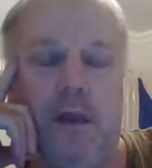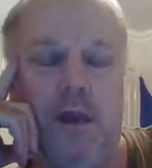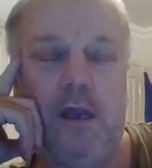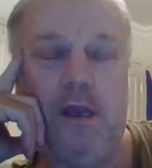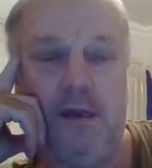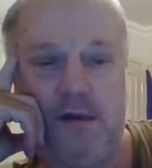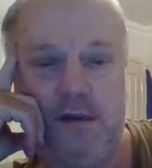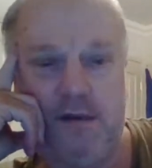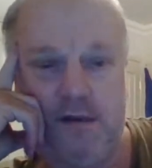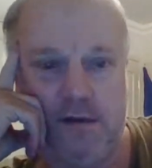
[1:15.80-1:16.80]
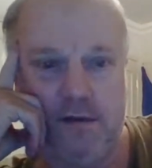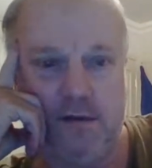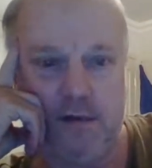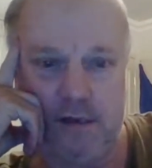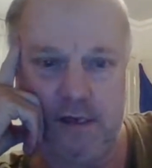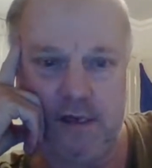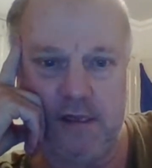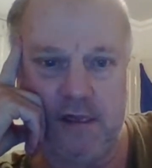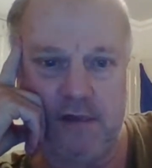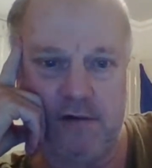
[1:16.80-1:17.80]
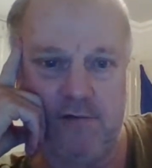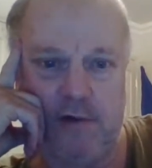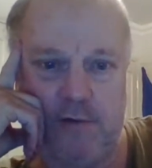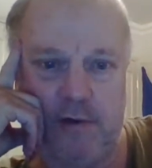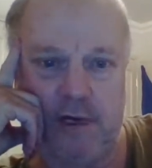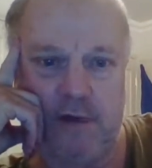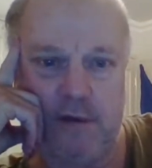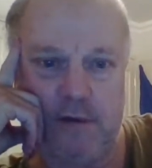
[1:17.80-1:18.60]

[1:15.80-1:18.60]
and in that growing,